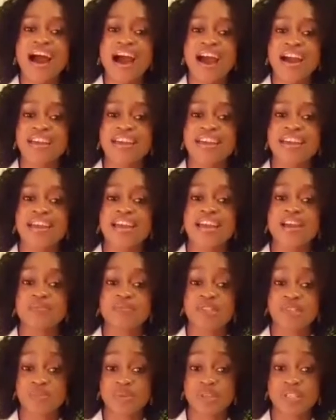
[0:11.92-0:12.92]
I am a
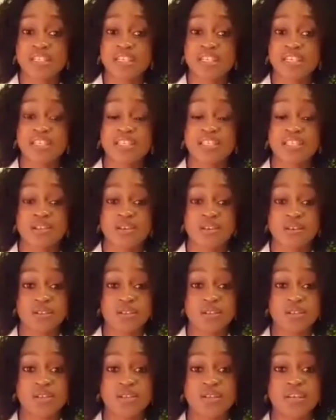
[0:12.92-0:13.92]
specialist
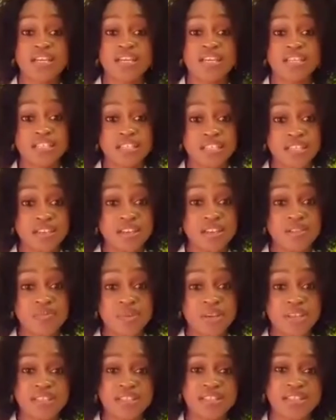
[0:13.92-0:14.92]
doctor in internal
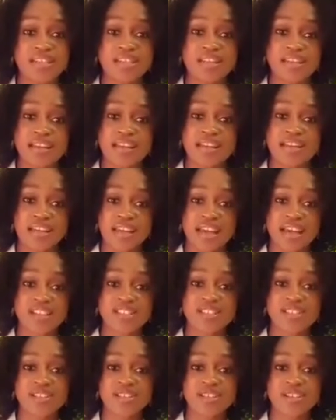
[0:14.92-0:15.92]
medicine and
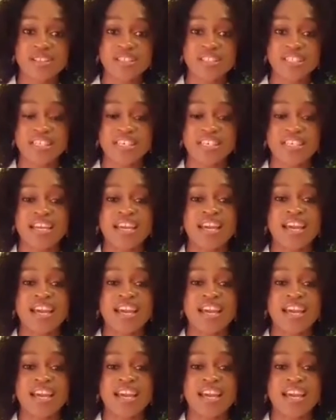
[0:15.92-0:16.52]
cardiology.